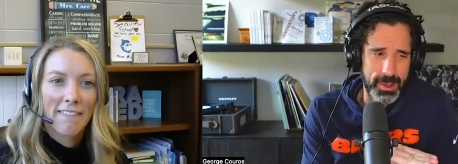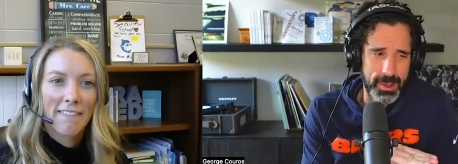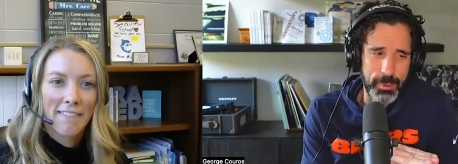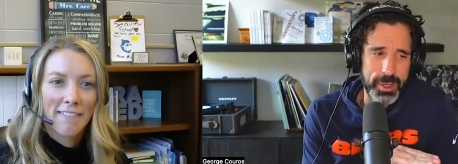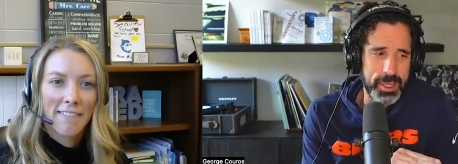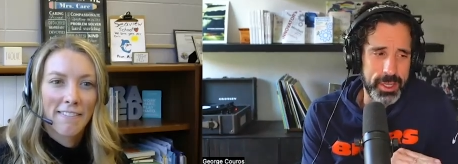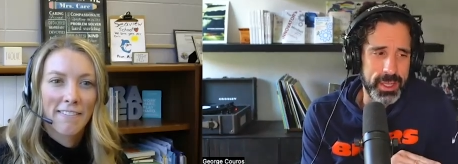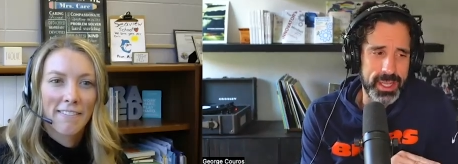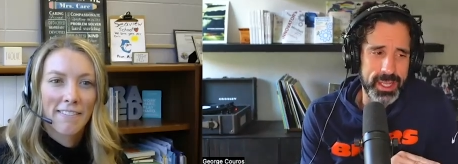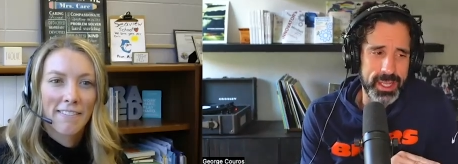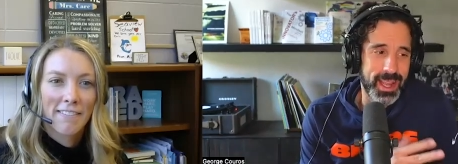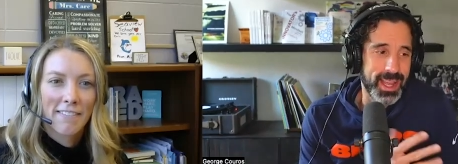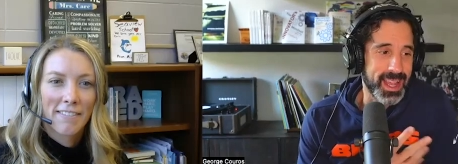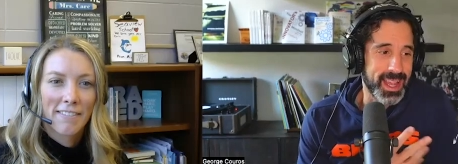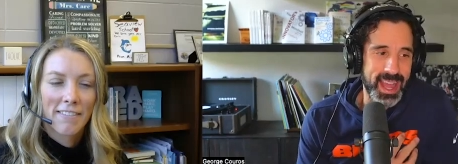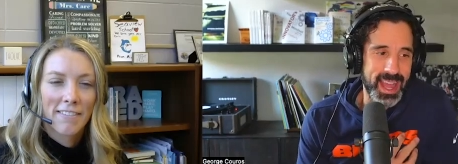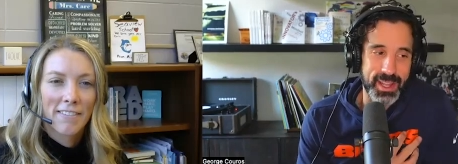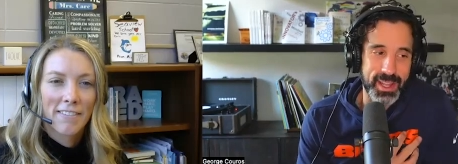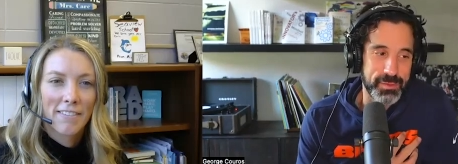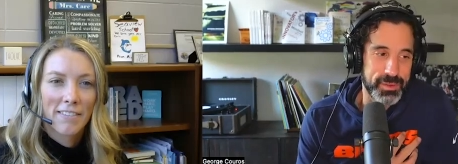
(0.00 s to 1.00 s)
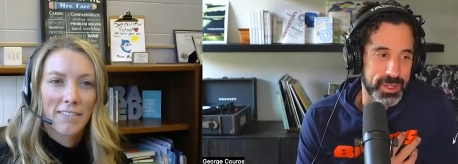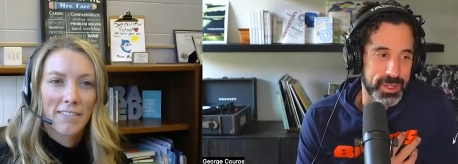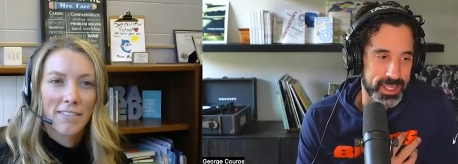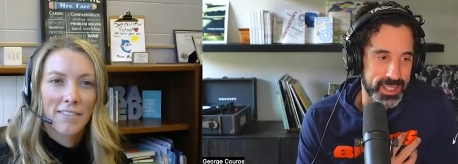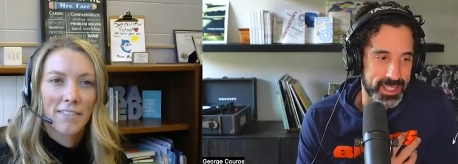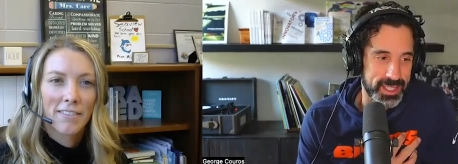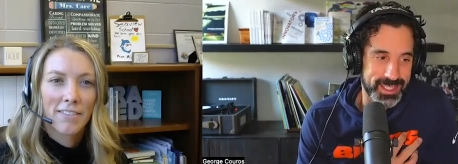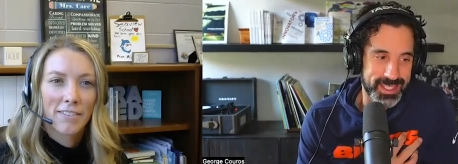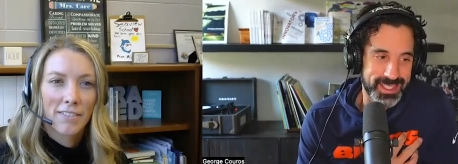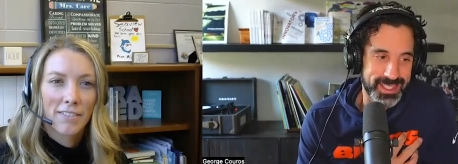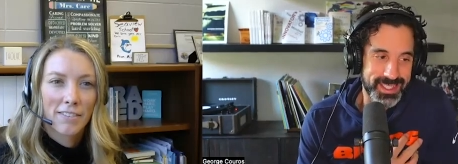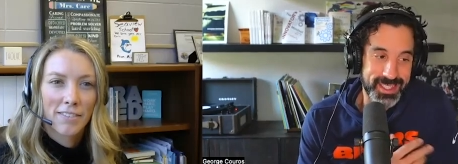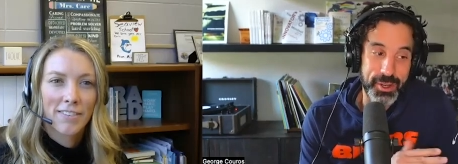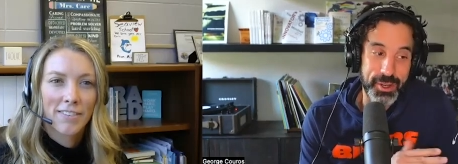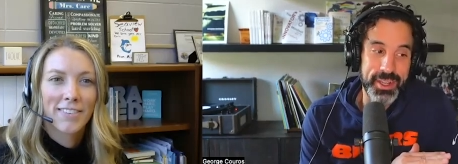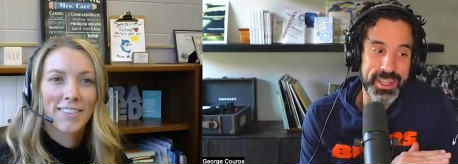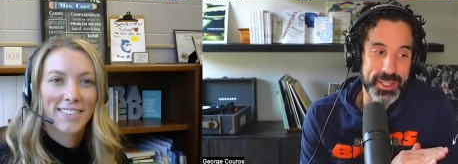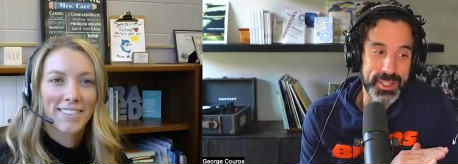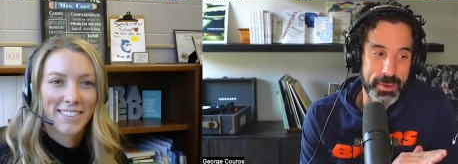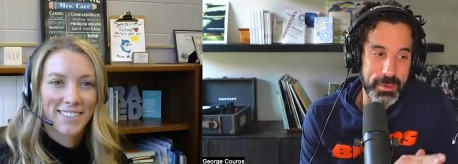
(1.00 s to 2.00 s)
Speaker 1: when you eat, like I love cookies.
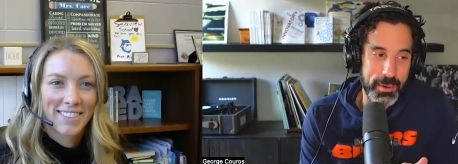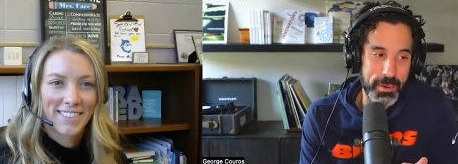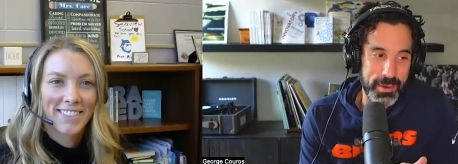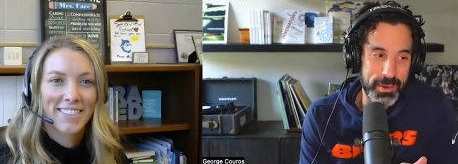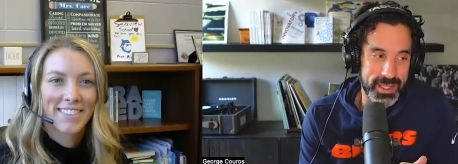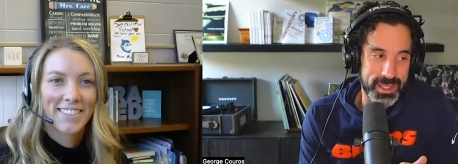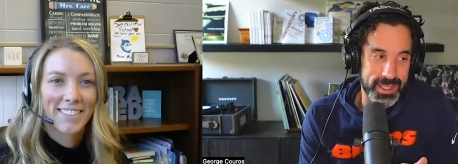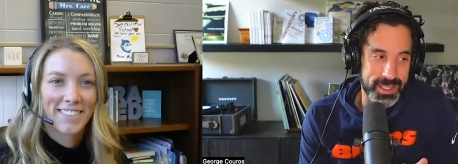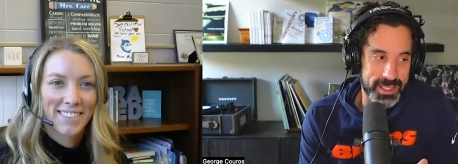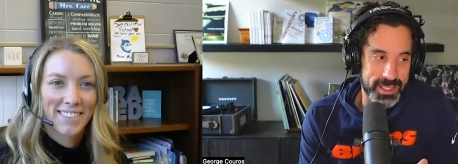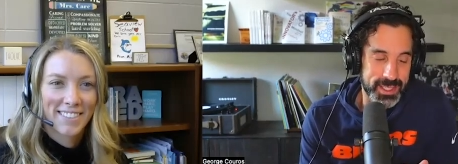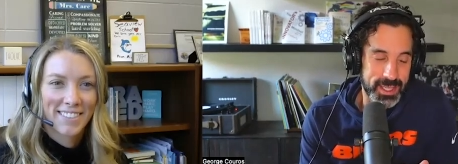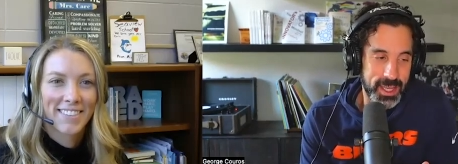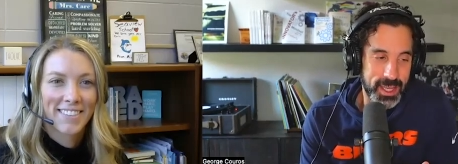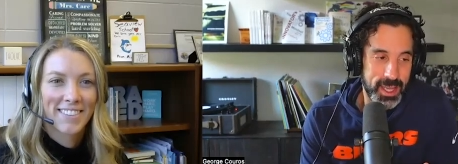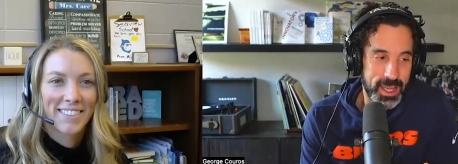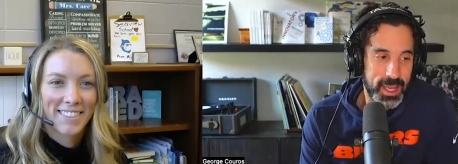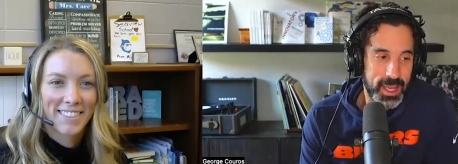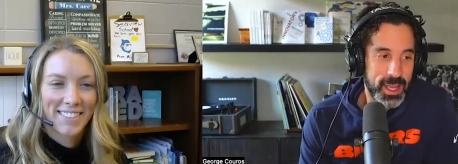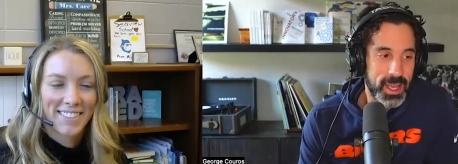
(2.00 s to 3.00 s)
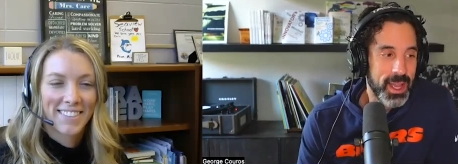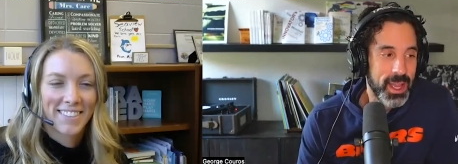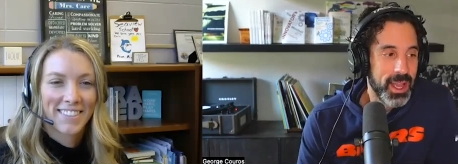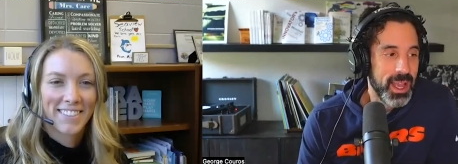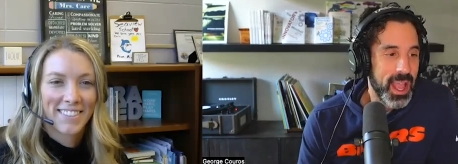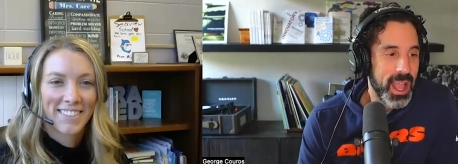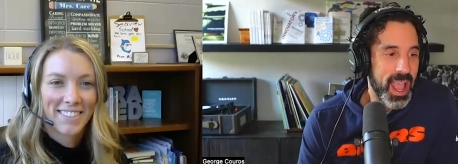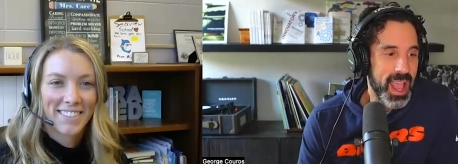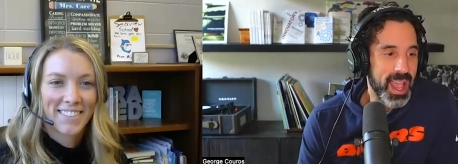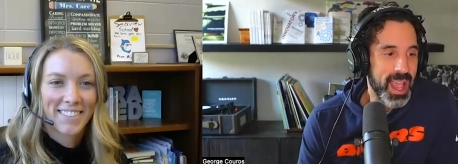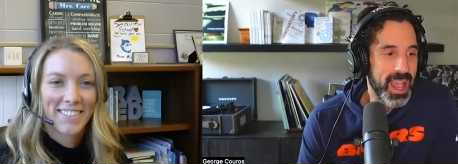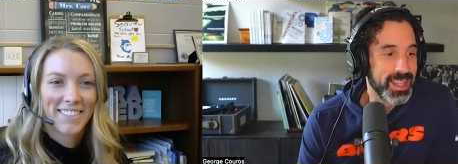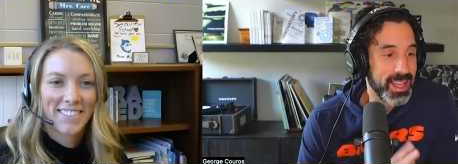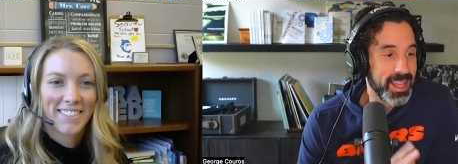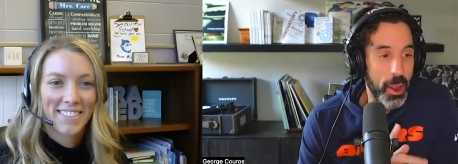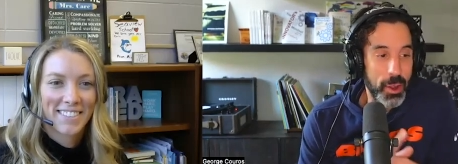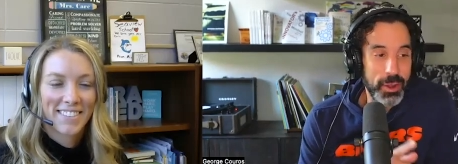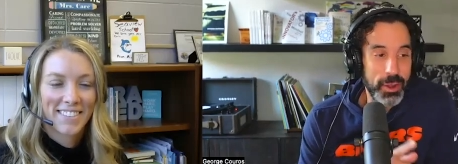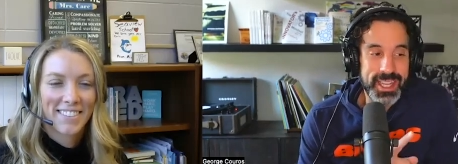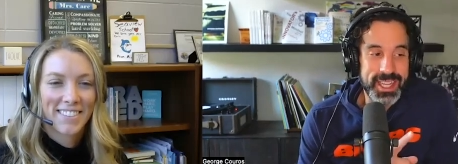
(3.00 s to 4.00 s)
Cookies are my weakness, mm-hmm. and they
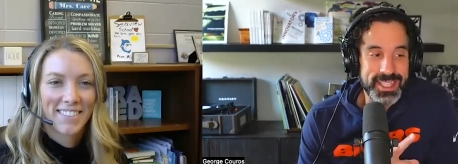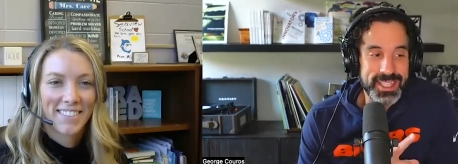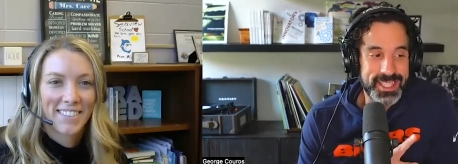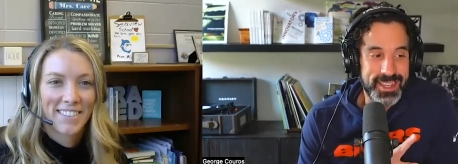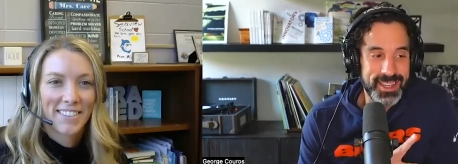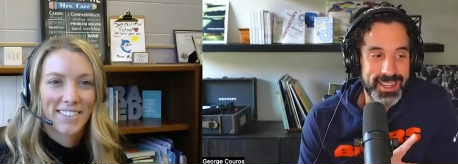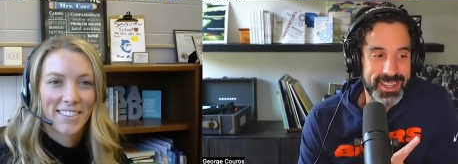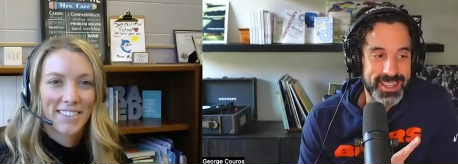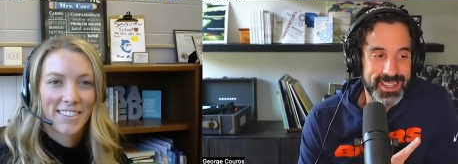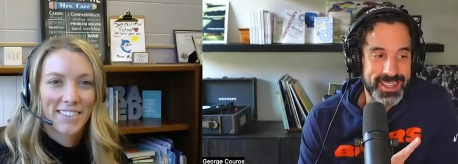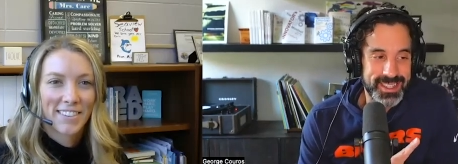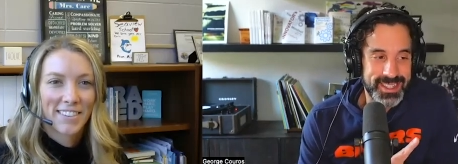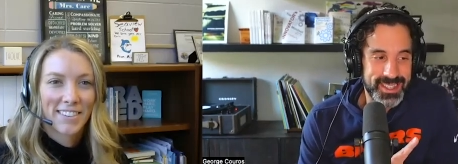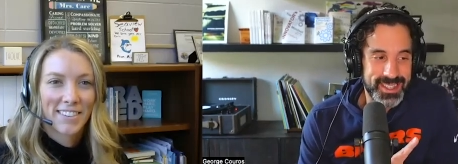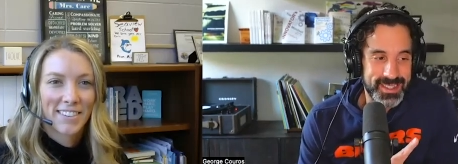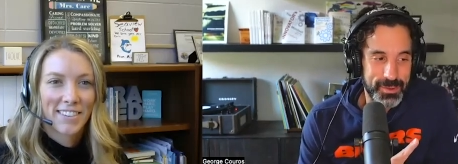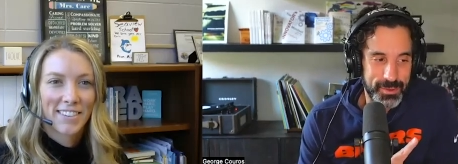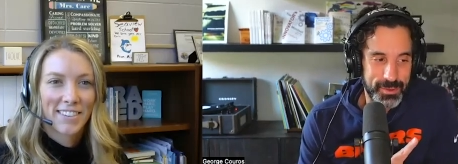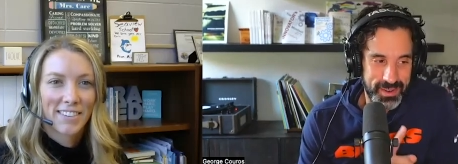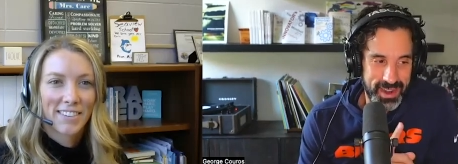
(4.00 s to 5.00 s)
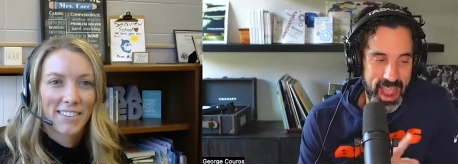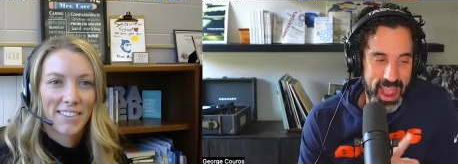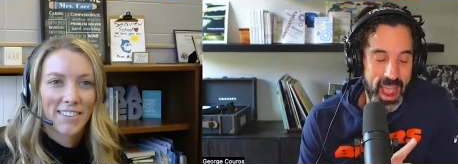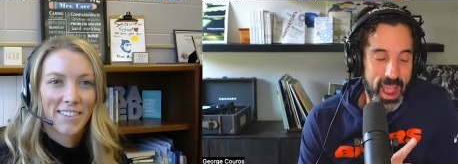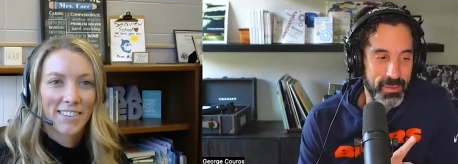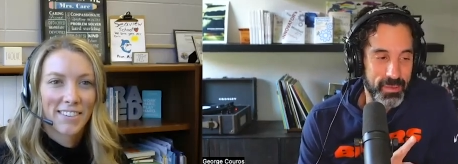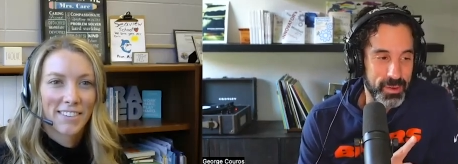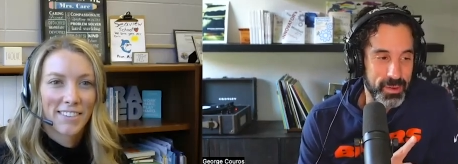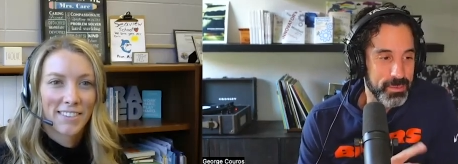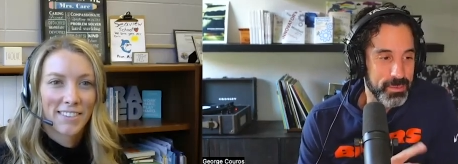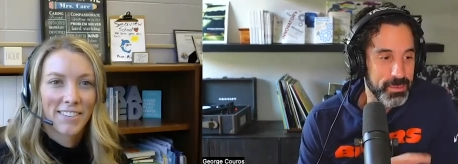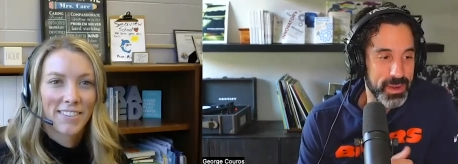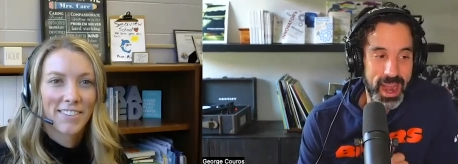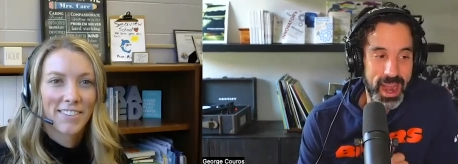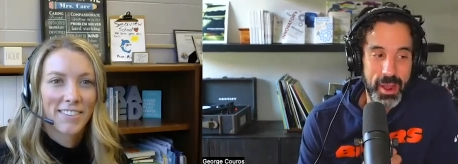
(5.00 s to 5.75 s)
always taste good when I have them, but I